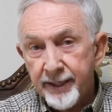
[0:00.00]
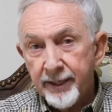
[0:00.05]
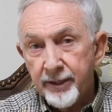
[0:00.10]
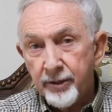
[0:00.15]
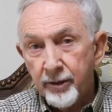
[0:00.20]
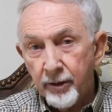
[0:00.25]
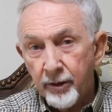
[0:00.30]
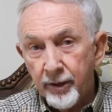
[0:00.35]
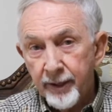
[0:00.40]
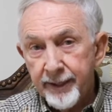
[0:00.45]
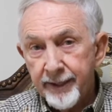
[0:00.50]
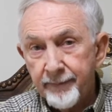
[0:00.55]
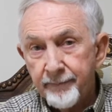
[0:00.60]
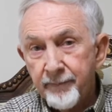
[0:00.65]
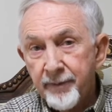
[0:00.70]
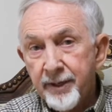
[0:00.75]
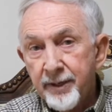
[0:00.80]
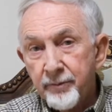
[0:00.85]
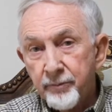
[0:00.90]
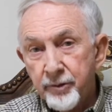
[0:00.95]
they call it,
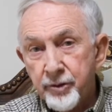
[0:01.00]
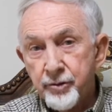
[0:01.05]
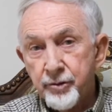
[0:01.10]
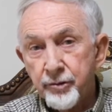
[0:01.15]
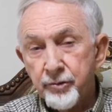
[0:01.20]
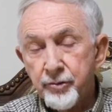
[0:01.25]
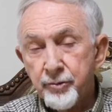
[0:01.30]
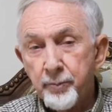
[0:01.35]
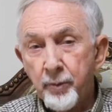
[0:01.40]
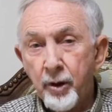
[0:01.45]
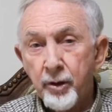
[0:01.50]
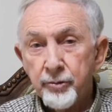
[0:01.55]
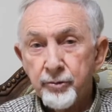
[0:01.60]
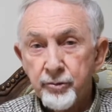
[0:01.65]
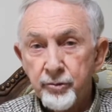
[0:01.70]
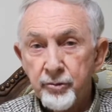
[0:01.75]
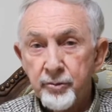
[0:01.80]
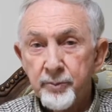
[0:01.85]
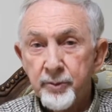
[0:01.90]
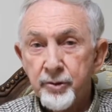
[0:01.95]
which are small
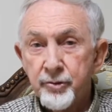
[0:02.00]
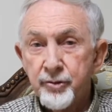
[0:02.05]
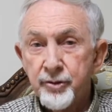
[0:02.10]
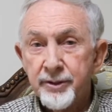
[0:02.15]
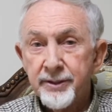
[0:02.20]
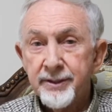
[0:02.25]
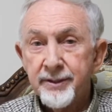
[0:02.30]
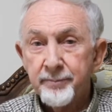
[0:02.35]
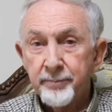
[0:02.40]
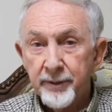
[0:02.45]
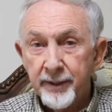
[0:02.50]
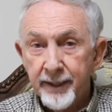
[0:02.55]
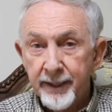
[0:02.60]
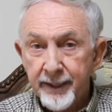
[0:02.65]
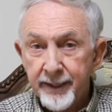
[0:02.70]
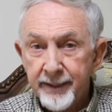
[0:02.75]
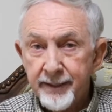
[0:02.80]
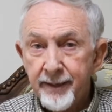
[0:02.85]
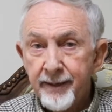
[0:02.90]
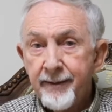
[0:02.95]
tumors in the
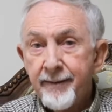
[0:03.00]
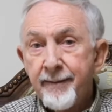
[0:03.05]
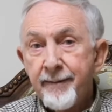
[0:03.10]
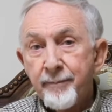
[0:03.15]
blood.